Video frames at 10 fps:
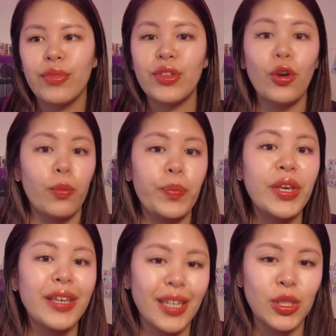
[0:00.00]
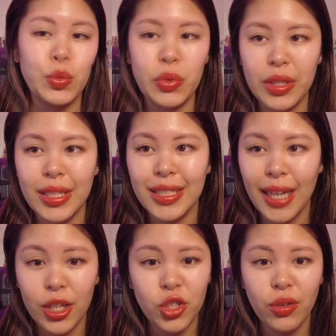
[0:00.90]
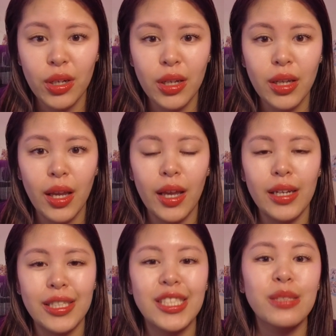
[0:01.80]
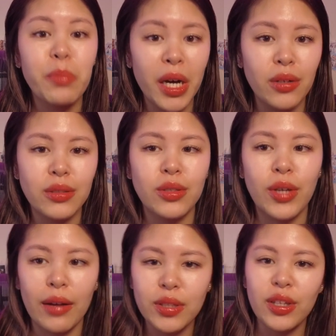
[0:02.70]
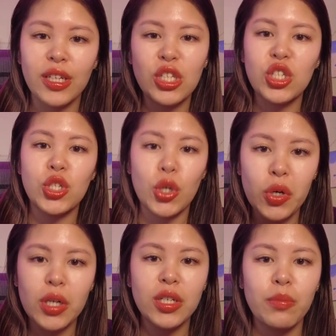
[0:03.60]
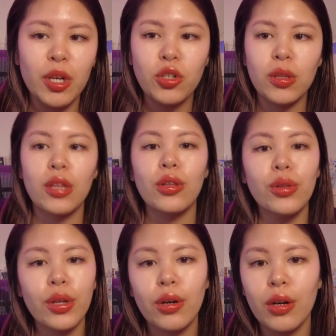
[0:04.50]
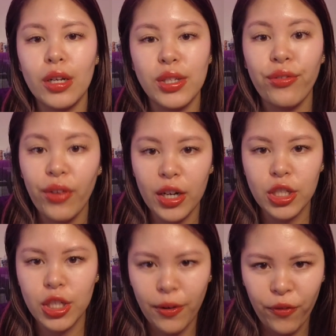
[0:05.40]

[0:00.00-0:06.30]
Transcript: Your pee gets really saturated and it smells. So you have to like stir it to make sure that the litter is fresh.